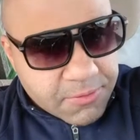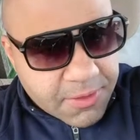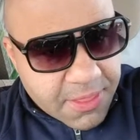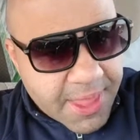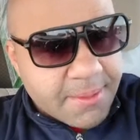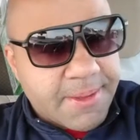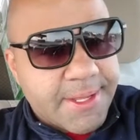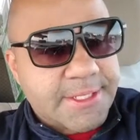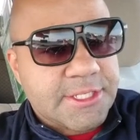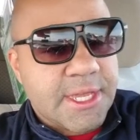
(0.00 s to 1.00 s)
that
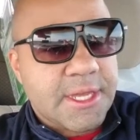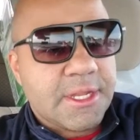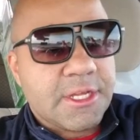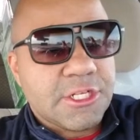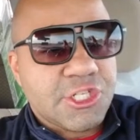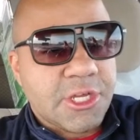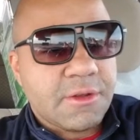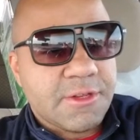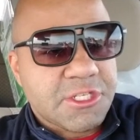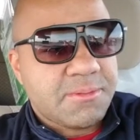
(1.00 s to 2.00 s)
being said,
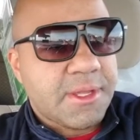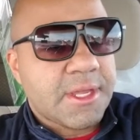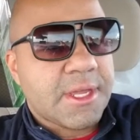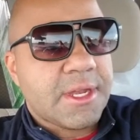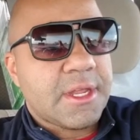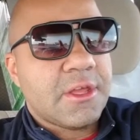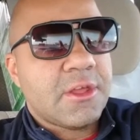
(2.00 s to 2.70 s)
generally speaking,